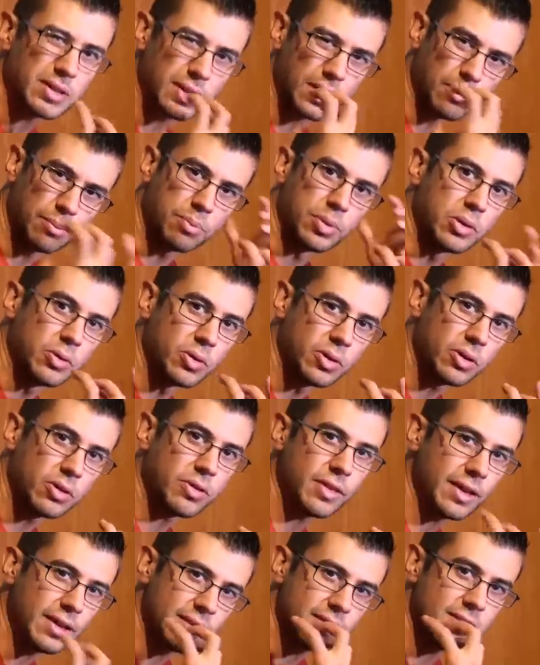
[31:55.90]
is a
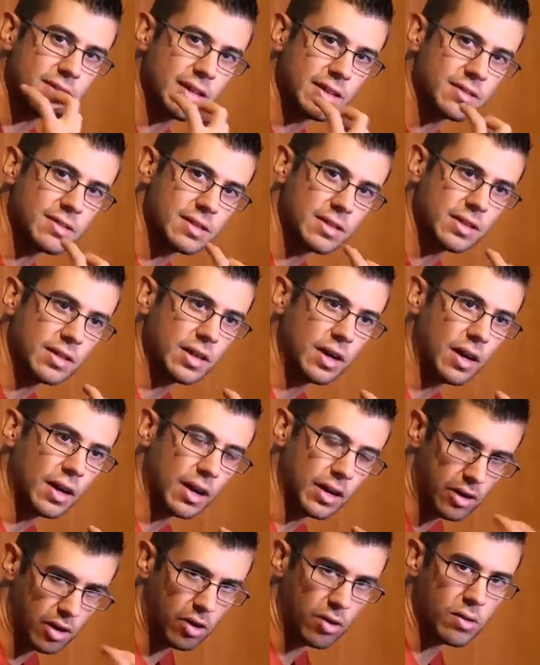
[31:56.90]
computer that is sensing
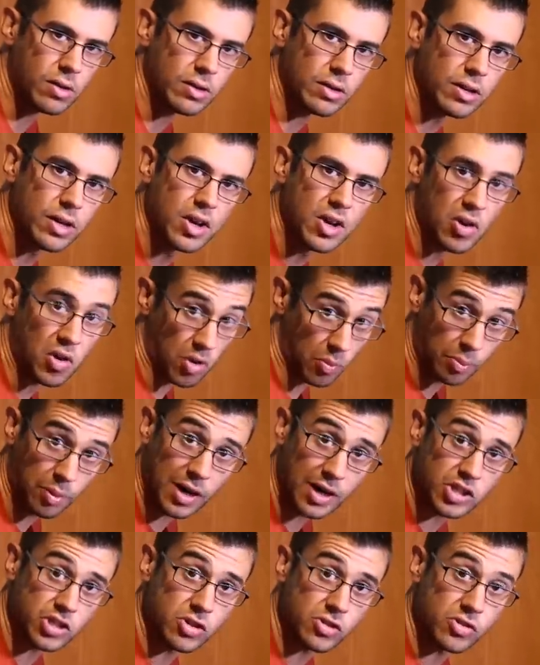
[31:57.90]
current or
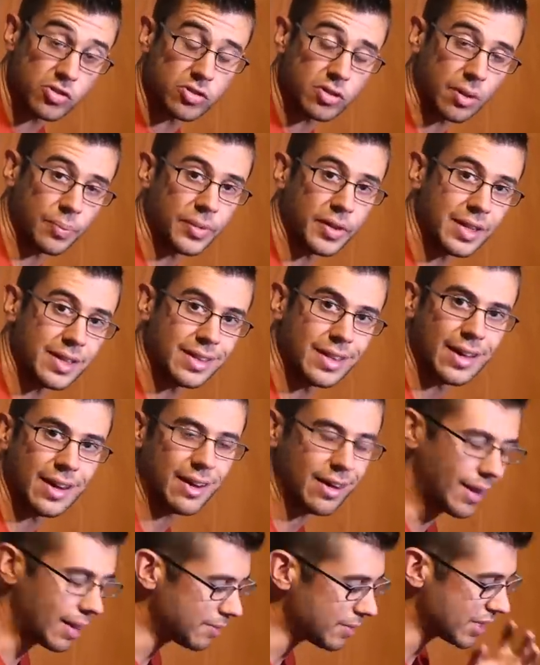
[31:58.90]
pressures or something in
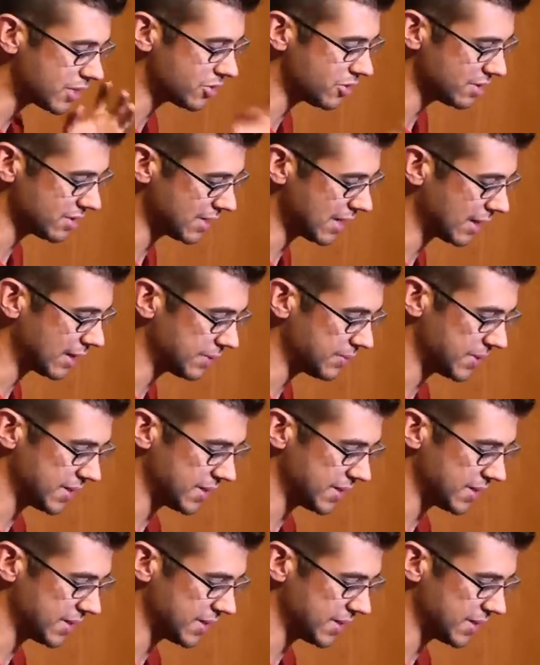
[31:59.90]
there. I'm not sure exactly